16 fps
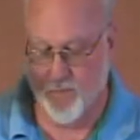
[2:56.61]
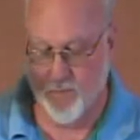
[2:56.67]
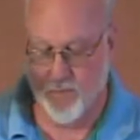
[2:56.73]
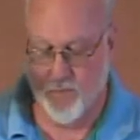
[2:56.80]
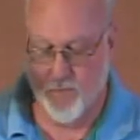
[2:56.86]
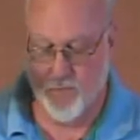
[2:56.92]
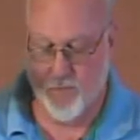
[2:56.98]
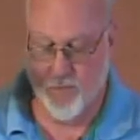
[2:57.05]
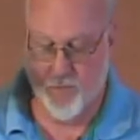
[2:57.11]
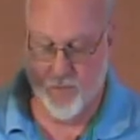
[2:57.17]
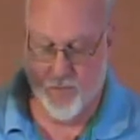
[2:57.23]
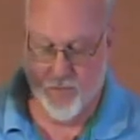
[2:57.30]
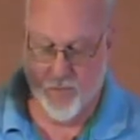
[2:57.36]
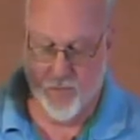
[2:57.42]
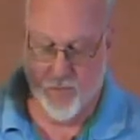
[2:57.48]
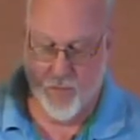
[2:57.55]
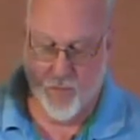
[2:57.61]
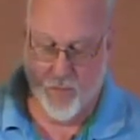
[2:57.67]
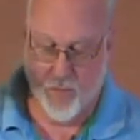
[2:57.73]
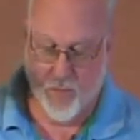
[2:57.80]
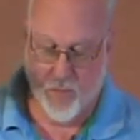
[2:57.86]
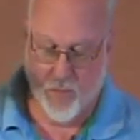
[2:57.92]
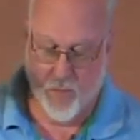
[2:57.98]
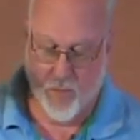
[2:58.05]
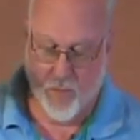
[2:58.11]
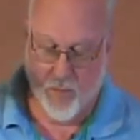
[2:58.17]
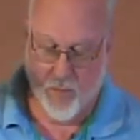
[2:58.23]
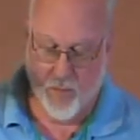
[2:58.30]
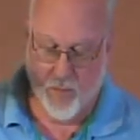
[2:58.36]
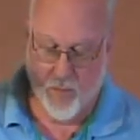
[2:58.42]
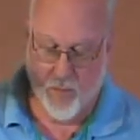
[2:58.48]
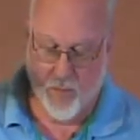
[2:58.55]

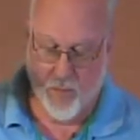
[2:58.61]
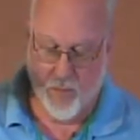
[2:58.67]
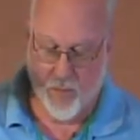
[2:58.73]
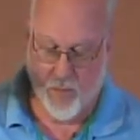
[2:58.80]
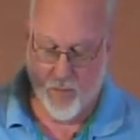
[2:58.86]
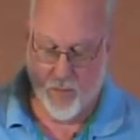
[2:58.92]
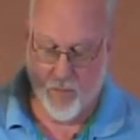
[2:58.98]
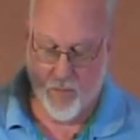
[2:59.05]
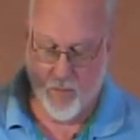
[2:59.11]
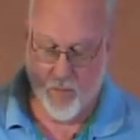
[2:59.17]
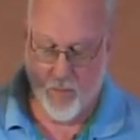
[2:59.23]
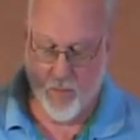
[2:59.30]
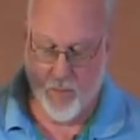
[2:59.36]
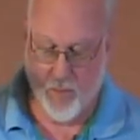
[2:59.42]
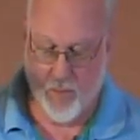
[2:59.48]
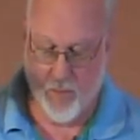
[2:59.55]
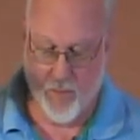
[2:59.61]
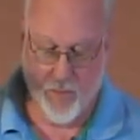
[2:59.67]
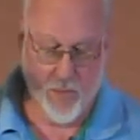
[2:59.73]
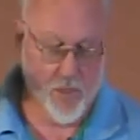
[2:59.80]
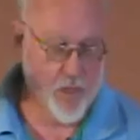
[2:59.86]
(silence)